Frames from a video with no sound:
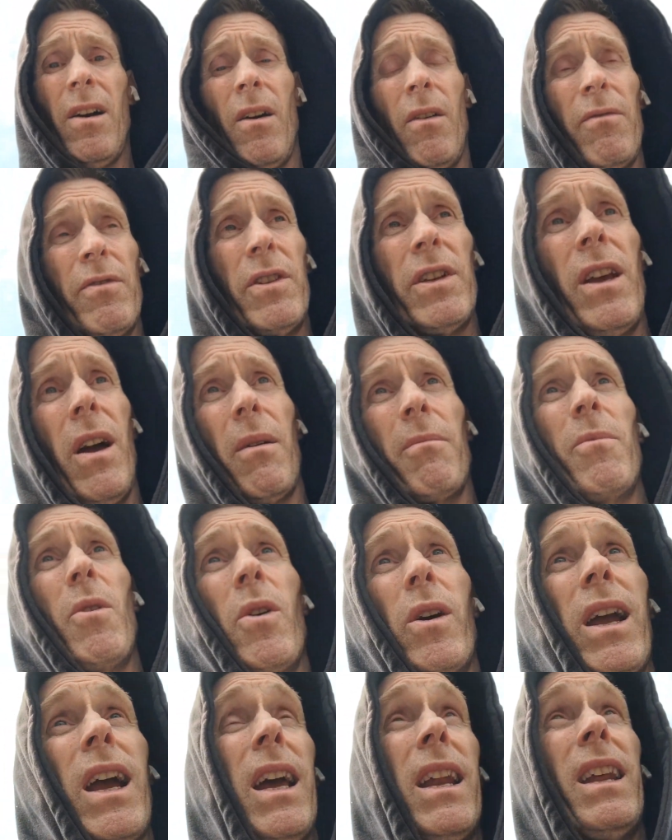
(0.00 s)
Obviously I'm
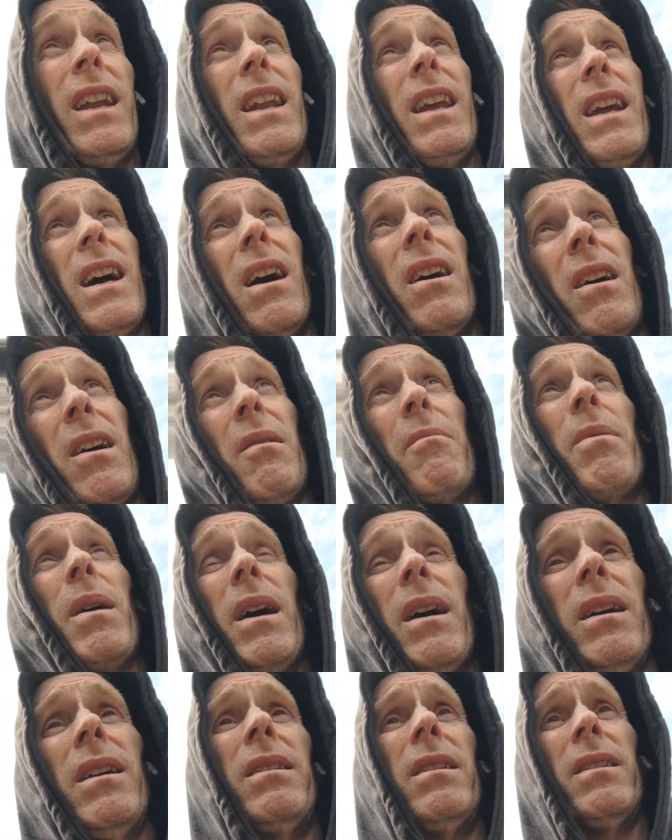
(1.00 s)
not getting any younger,
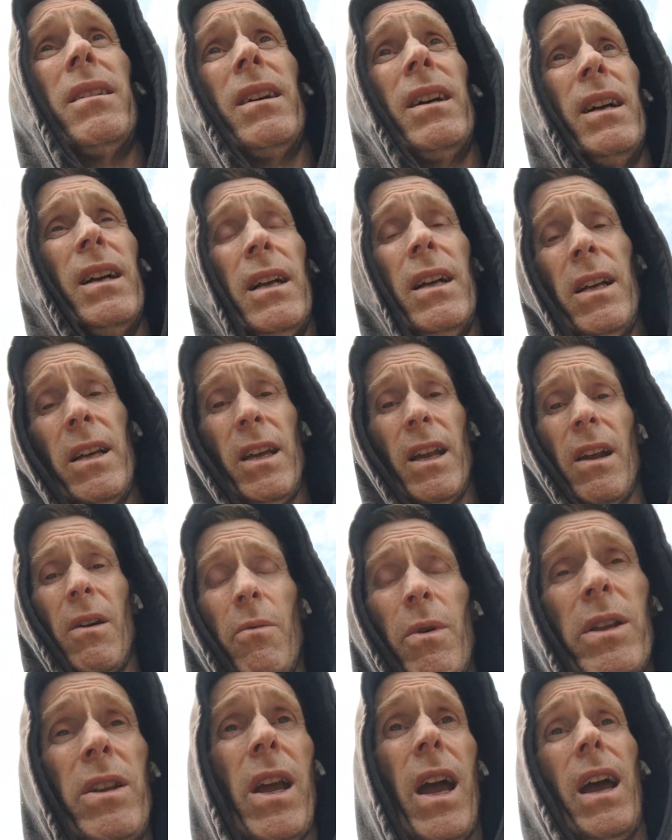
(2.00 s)
but you know,
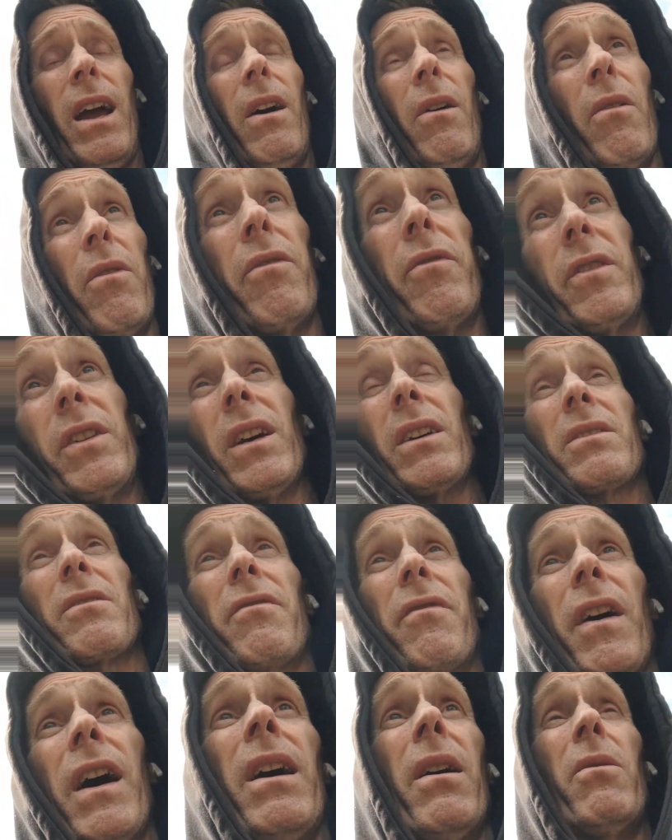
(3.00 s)
when your health does
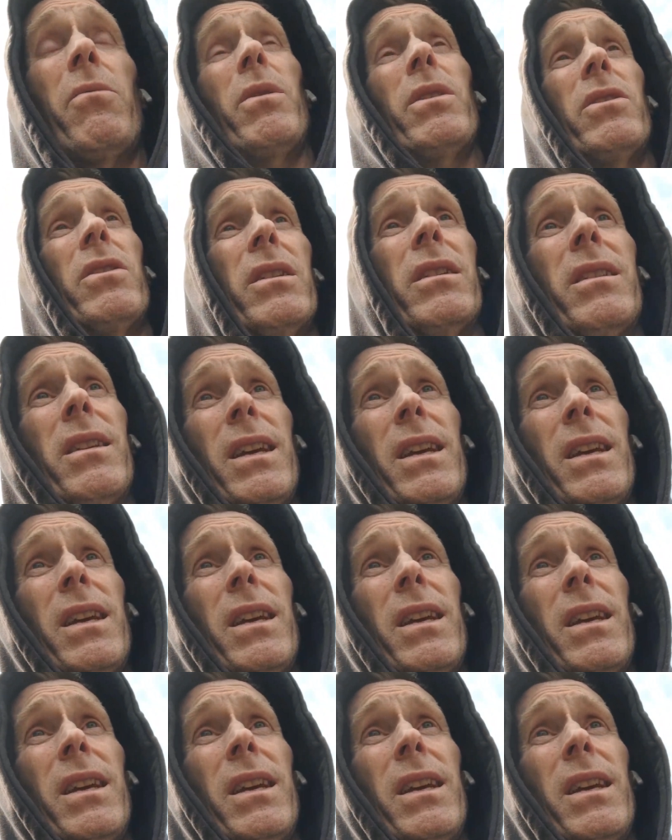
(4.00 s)
fail, which it